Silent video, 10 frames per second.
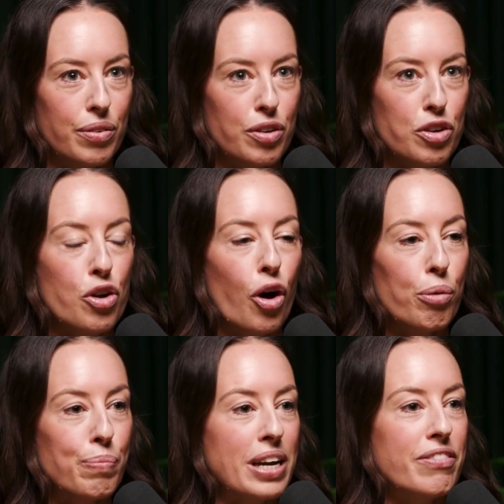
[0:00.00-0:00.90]

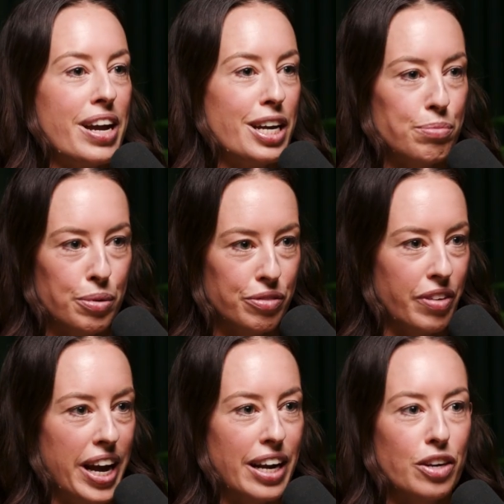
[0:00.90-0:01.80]
not be available for
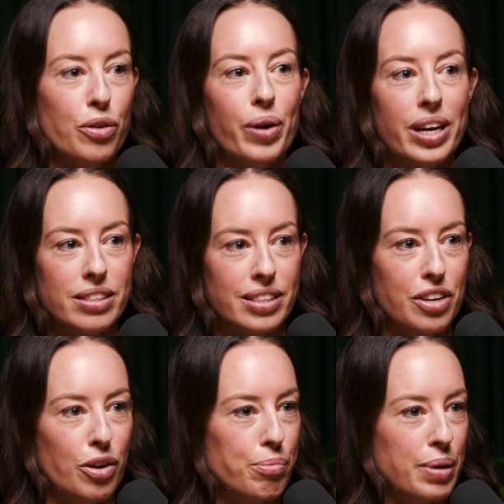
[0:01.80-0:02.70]
any noise and
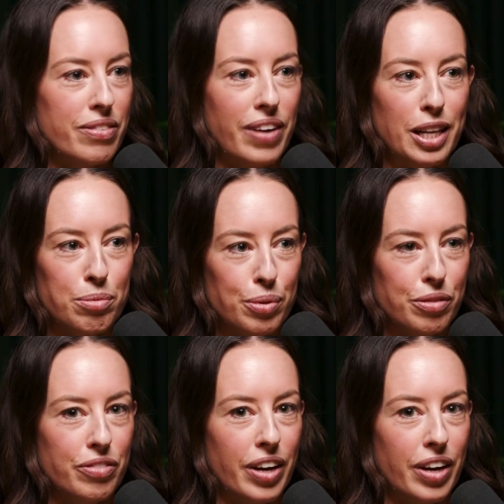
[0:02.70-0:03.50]
not be available for